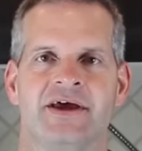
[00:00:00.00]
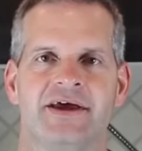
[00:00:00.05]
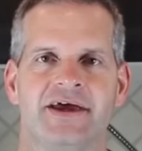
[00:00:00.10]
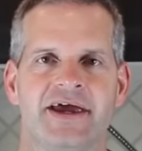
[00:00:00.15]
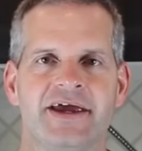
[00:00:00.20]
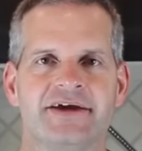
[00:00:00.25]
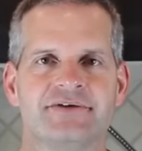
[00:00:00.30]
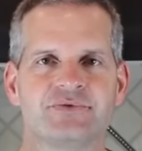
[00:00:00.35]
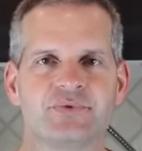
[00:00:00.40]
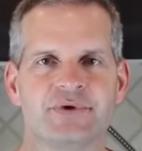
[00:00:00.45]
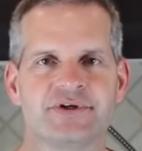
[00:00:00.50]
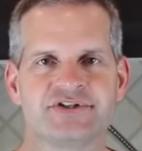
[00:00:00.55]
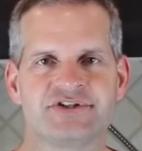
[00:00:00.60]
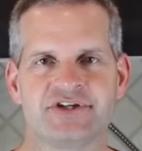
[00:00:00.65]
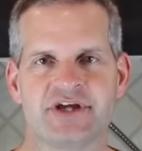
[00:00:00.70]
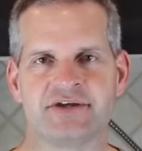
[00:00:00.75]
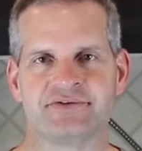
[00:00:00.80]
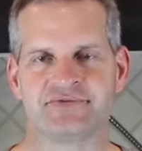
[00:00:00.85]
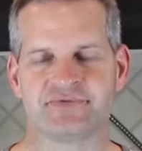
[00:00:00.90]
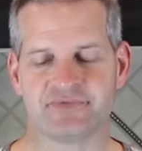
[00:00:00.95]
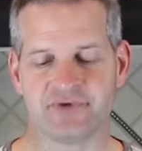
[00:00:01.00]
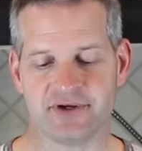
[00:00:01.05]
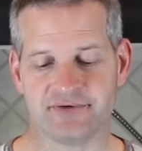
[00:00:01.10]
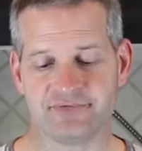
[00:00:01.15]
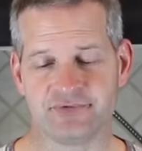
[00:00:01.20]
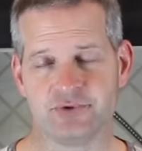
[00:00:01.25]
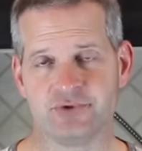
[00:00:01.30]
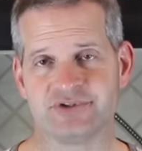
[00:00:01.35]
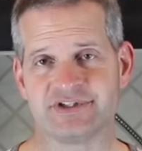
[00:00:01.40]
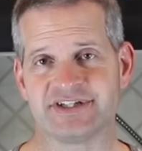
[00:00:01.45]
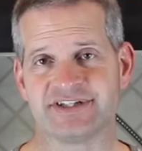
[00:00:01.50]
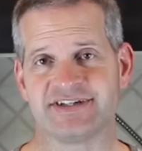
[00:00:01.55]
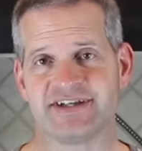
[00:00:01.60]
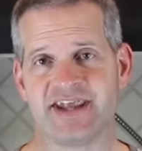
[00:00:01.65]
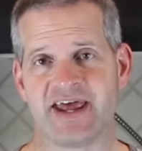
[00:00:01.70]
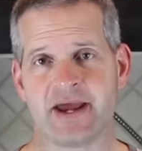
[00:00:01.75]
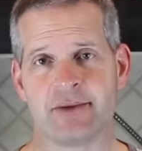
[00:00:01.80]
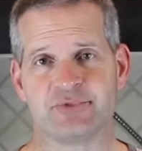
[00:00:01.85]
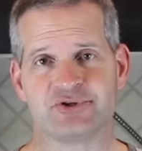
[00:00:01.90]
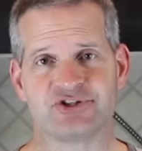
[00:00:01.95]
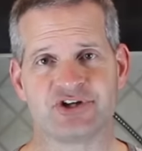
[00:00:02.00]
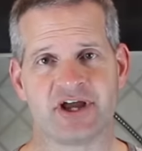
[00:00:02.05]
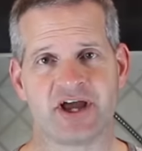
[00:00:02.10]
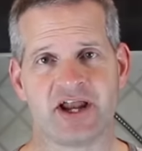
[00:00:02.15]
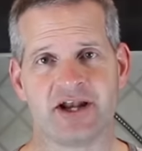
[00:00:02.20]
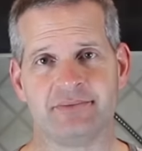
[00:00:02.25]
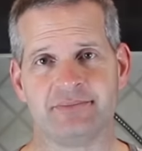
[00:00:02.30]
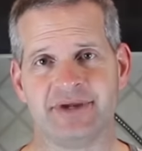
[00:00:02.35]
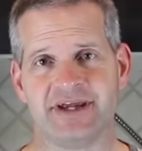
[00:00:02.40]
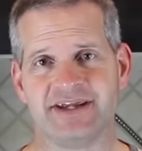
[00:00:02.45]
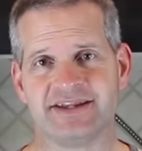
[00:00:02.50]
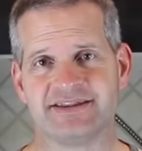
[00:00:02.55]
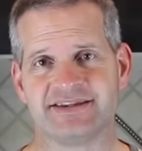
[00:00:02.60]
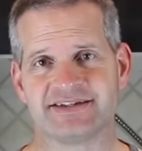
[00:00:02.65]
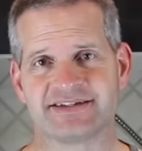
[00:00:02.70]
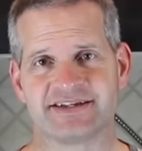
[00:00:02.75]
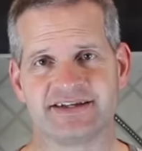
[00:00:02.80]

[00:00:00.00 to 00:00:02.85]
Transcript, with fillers: Hey everyone, it's James from Fun Foods, and today I'm going to show you how to make this